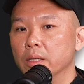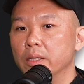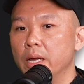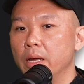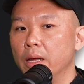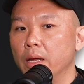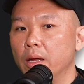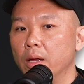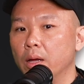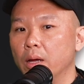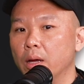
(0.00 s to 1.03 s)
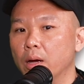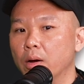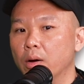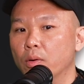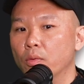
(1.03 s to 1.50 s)
They
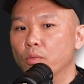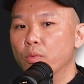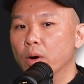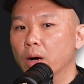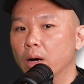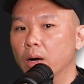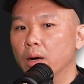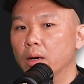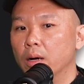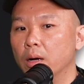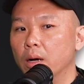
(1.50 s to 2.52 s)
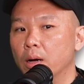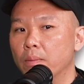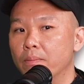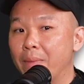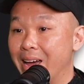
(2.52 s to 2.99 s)
were
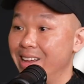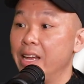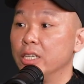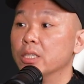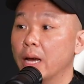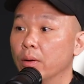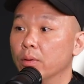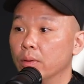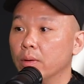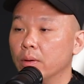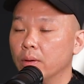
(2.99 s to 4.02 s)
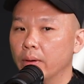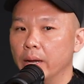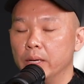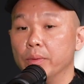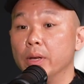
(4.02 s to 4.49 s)
my age now,
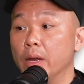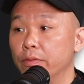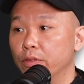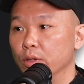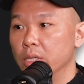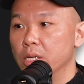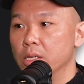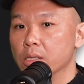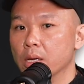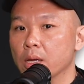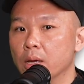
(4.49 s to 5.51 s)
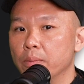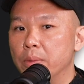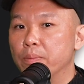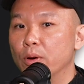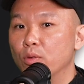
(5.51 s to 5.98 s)
right? They were in their 40s.
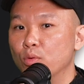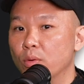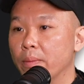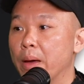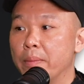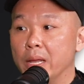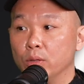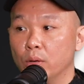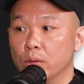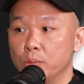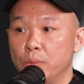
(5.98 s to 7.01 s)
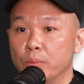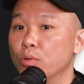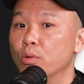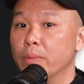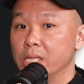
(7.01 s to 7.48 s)
People who were my mentors,
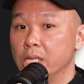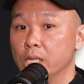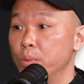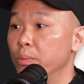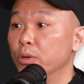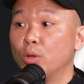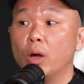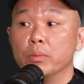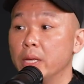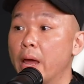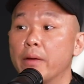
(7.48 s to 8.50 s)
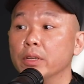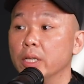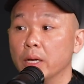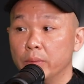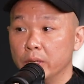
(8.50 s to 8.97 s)
people who were my seniors, people who taught me
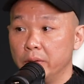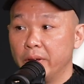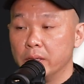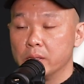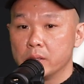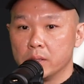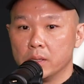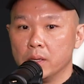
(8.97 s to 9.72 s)
everything about events.